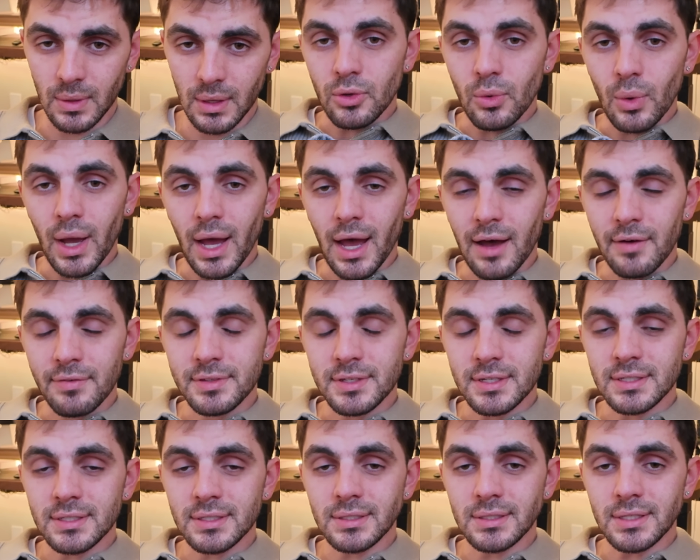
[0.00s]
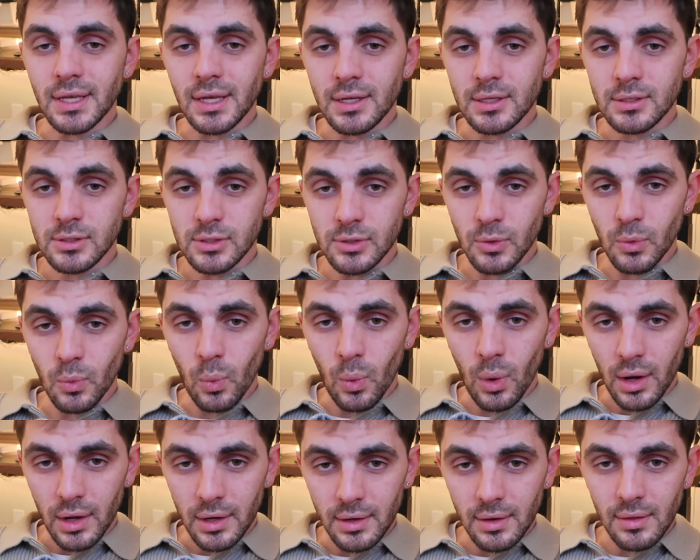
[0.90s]
You have to stick to
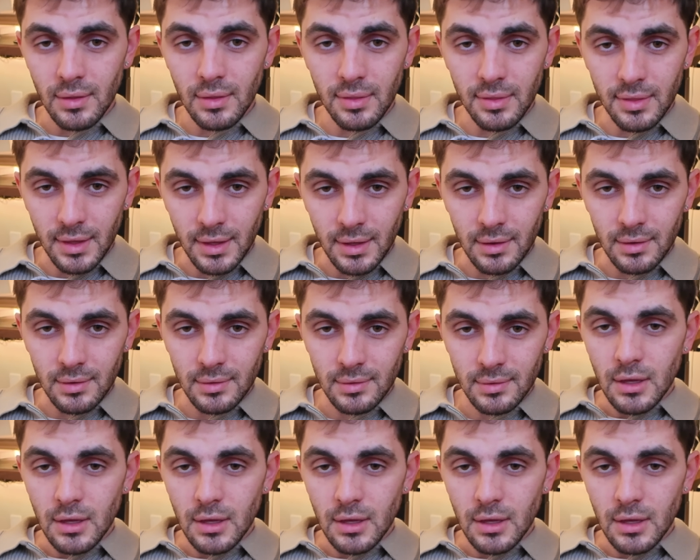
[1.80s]
one thing.